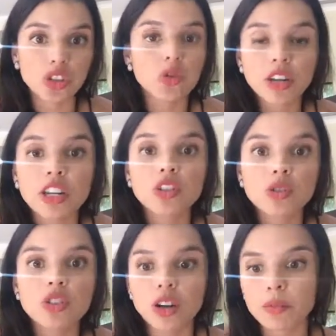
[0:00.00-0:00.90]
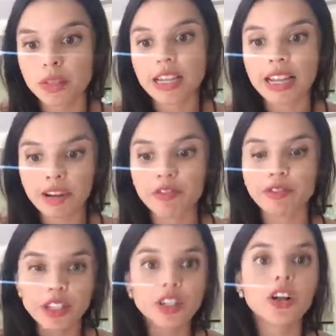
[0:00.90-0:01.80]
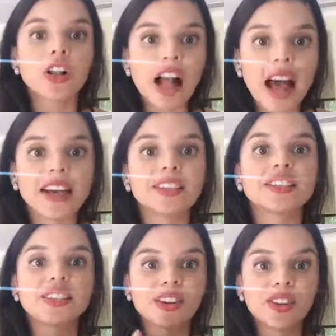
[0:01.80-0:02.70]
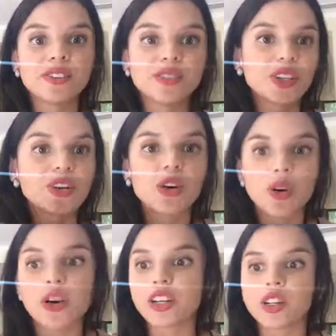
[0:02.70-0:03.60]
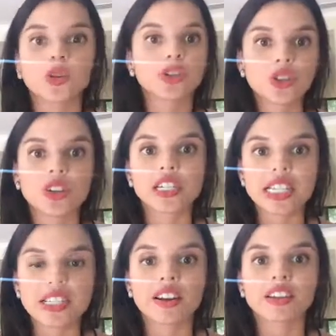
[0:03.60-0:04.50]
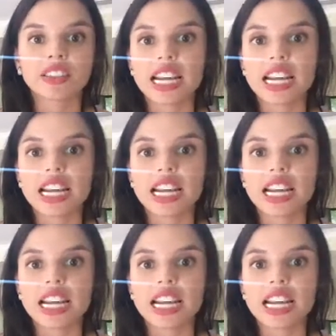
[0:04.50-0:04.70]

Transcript: you can do something like physical as, going into a sugar detox.